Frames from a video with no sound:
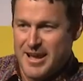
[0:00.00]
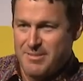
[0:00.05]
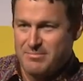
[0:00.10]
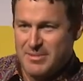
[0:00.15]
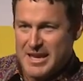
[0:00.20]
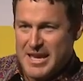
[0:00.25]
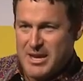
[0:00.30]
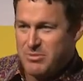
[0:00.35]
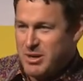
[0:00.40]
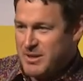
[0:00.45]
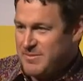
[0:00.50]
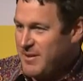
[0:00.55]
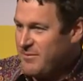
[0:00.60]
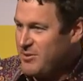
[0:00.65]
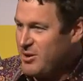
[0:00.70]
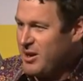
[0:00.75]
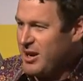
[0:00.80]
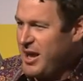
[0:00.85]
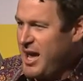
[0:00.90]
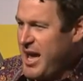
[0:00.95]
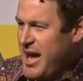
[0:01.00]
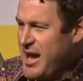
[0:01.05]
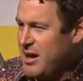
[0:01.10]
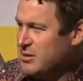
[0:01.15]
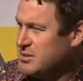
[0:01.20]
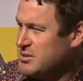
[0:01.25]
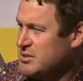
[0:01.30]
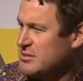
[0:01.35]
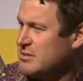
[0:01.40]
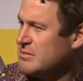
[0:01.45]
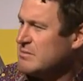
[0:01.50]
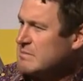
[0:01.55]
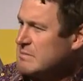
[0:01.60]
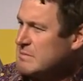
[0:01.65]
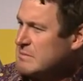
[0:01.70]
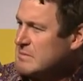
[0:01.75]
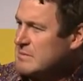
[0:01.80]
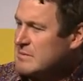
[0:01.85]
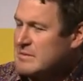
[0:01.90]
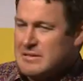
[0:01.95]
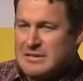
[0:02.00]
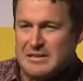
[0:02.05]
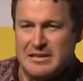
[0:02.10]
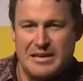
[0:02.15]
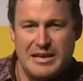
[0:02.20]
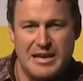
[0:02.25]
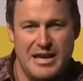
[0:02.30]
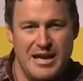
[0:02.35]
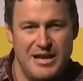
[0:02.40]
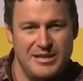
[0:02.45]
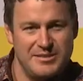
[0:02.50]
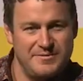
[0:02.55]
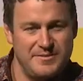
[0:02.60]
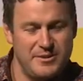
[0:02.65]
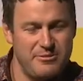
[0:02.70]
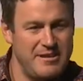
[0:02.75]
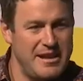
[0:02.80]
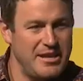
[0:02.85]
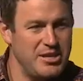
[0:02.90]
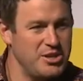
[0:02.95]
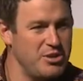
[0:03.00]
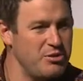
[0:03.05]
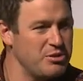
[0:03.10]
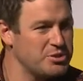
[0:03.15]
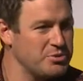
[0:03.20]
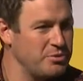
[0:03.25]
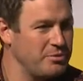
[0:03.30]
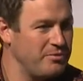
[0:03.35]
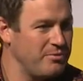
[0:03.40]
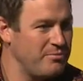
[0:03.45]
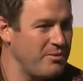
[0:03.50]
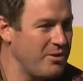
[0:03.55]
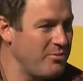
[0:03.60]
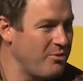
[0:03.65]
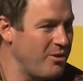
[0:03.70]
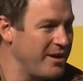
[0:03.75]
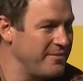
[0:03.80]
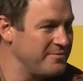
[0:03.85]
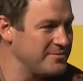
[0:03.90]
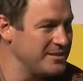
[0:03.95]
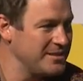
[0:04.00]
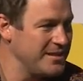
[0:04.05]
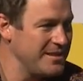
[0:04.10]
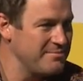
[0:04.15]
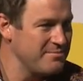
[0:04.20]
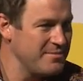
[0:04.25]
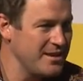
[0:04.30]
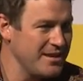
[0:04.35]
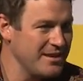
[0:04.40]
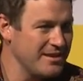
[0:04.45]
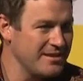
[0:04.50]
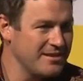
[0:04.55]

Equally, if I've got a house, it's very unusual for my wife to let me